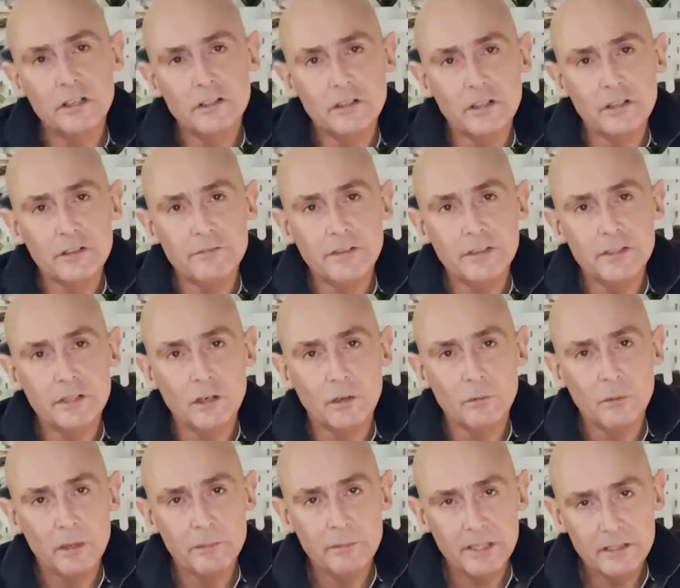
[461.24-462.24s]
another video
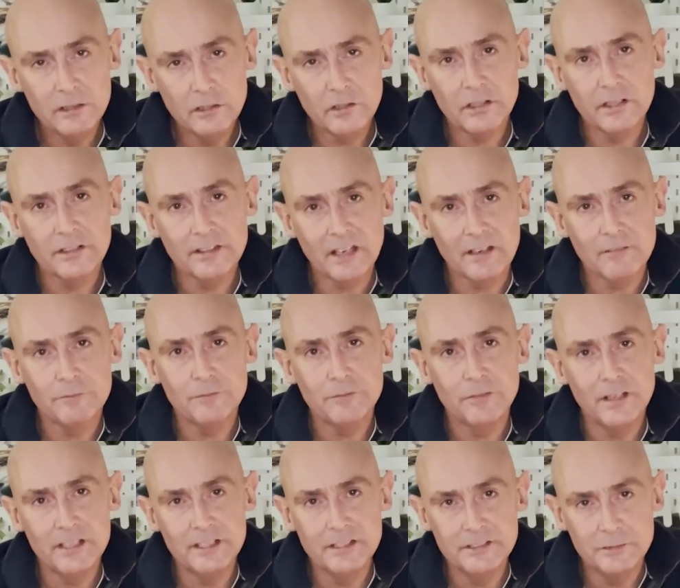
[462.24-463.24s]
where we look at that
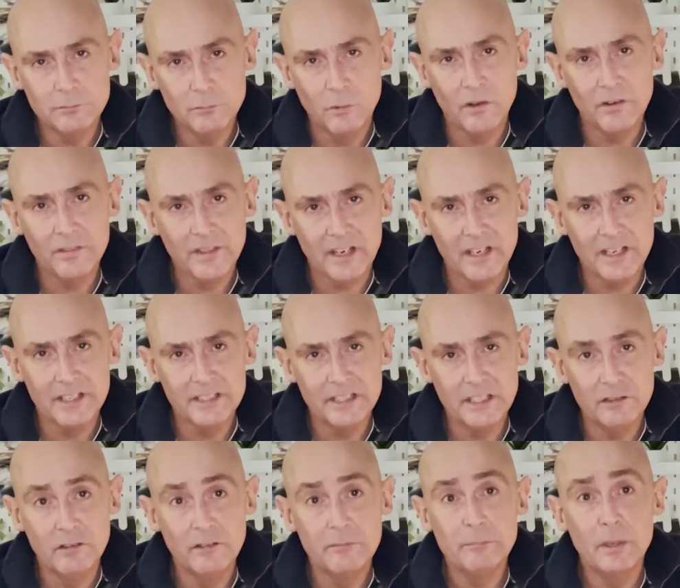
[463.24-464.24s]
phrase, what the
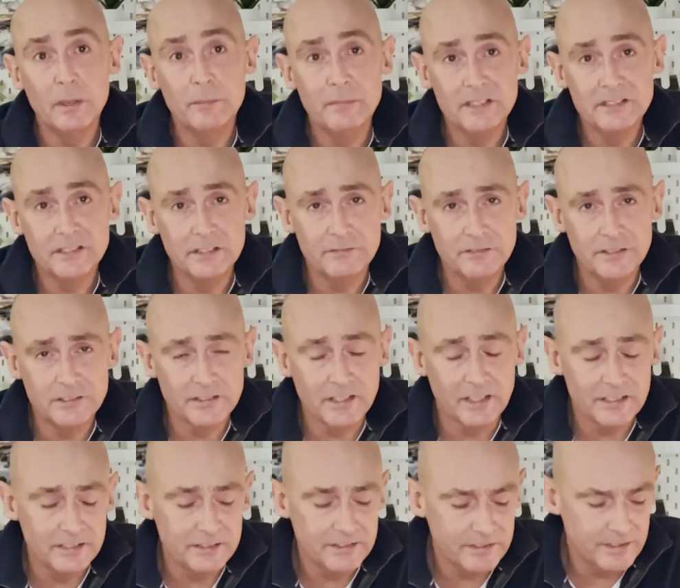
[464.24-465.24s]
idea of permissive
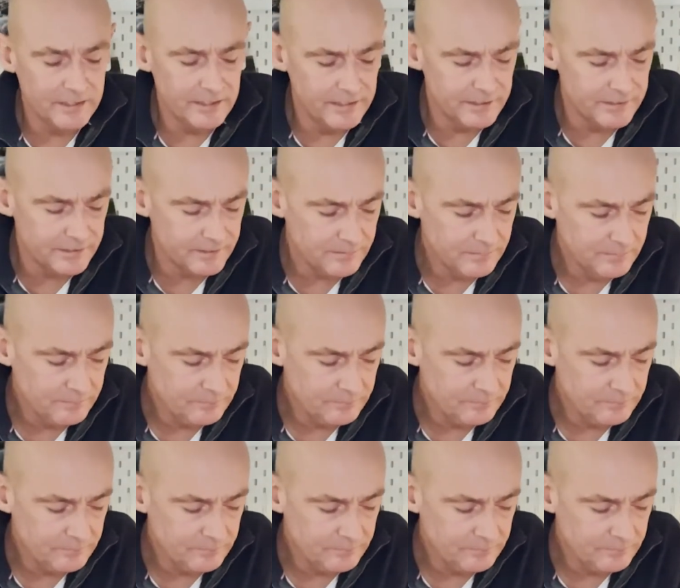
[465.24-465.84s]
society is.